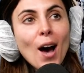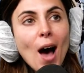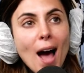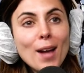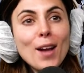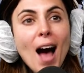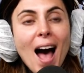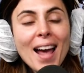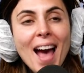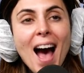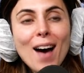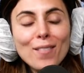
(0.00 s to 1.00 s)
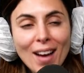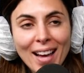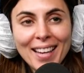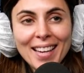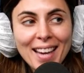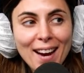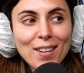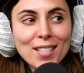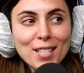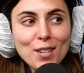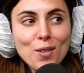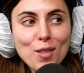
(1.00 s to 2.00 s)
I can
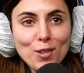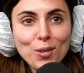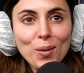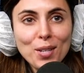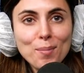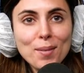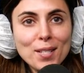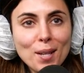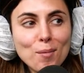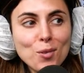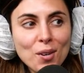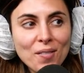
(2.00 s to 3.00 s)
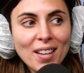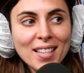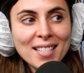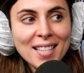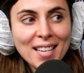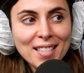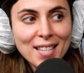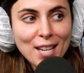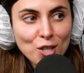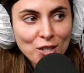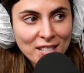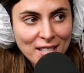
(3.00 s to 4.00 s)
guarantee you there's going to be some sort of like
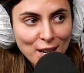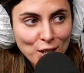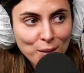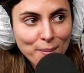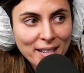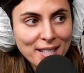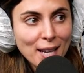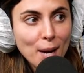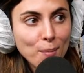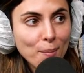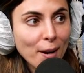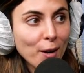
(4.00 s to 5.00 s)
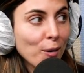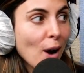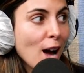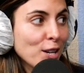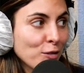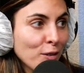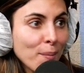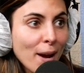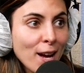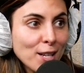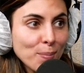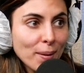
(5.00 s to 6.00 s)
sanitation station being set up in my garage from my
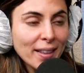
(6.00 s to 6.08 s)
husband.